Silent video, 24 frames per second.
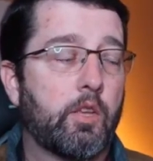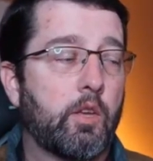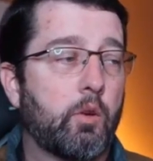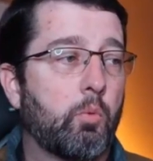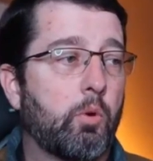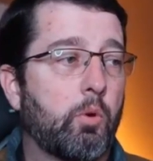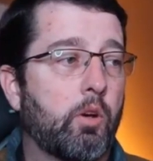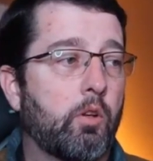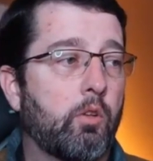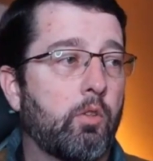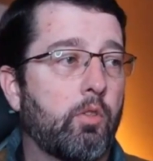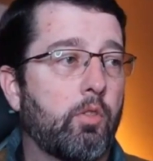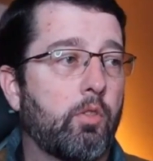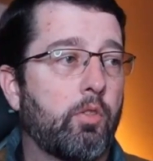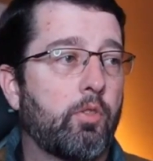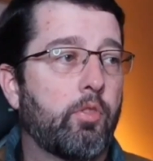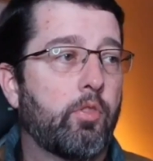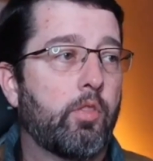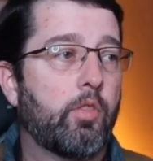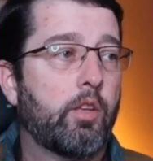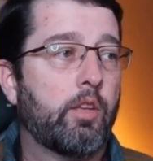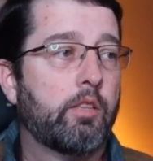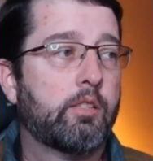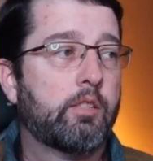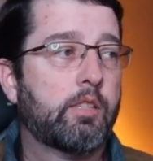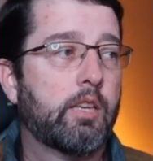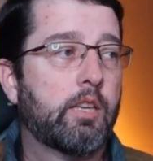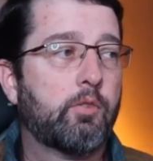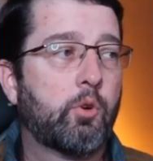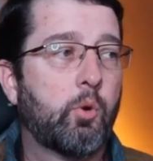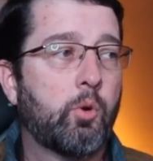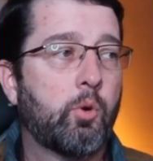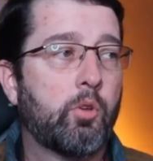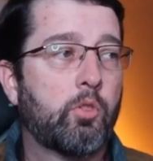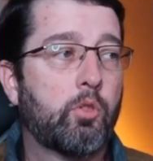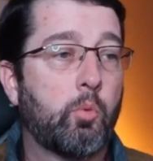Well, instead of
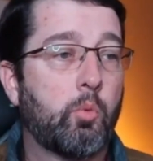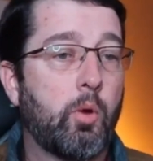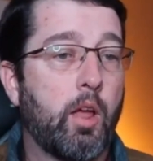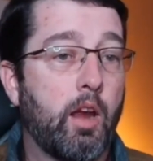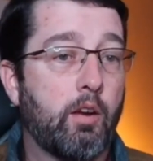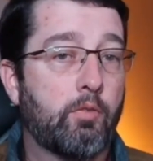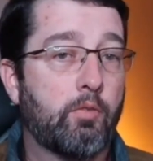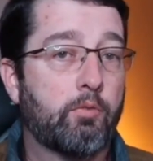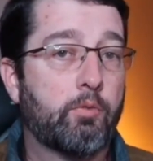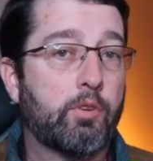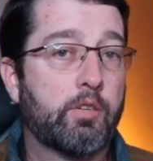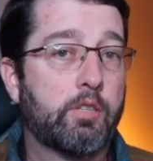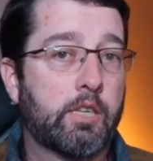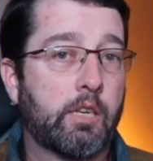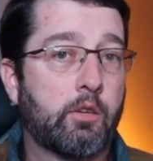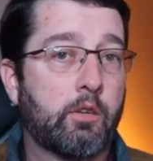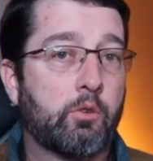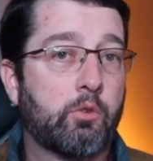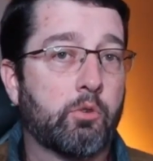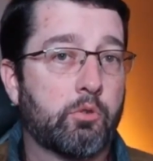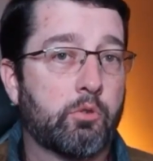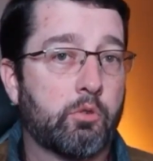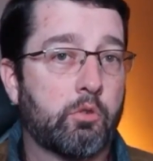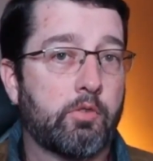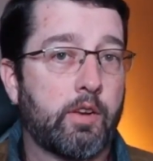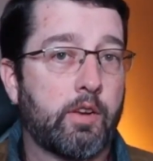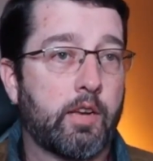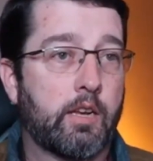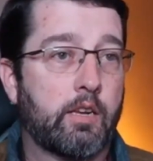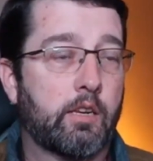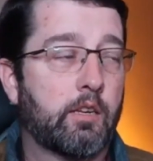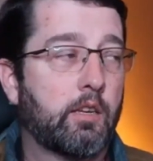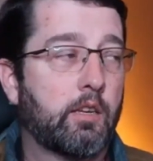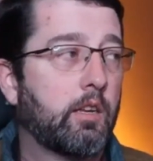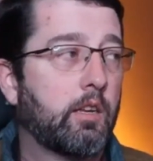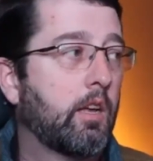going through every single
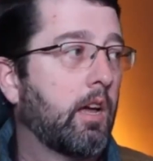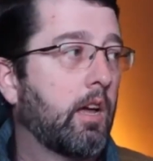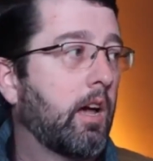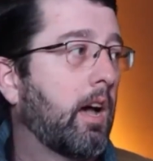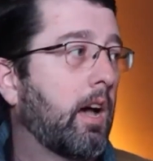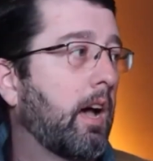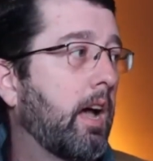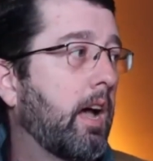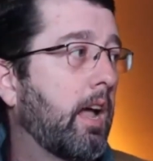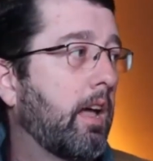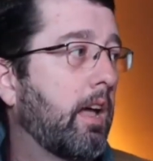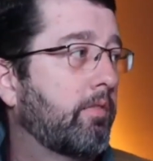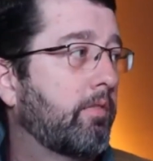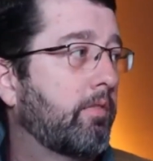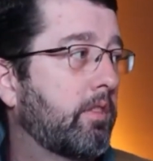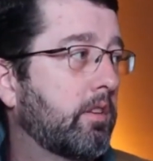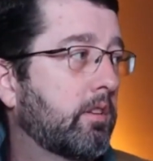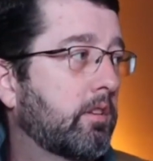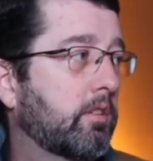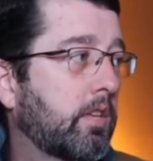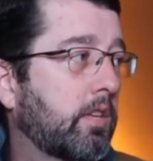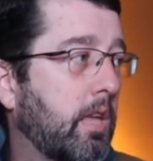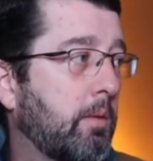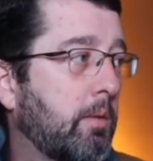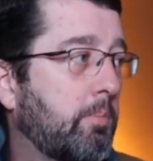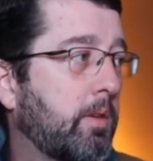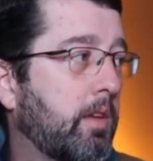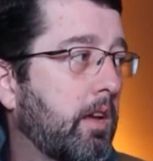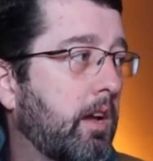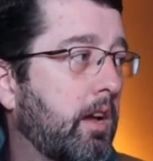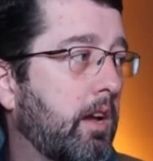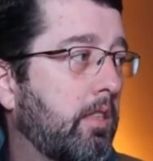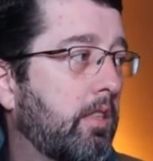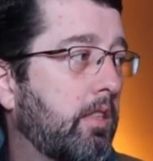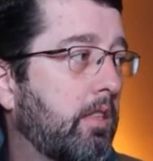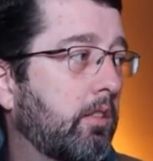survey, I have this
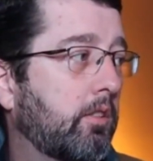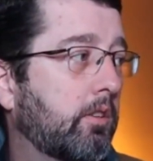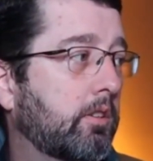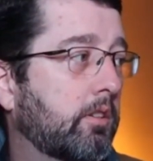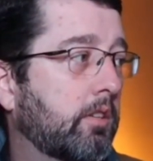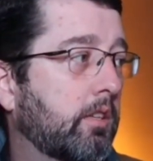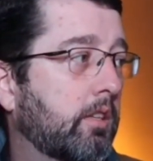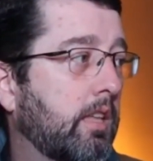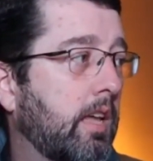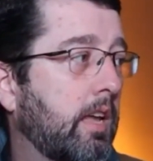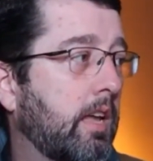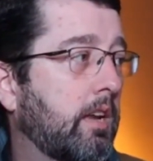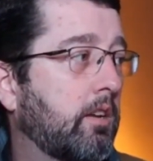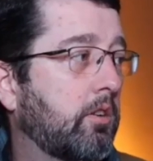KPI that looks at that.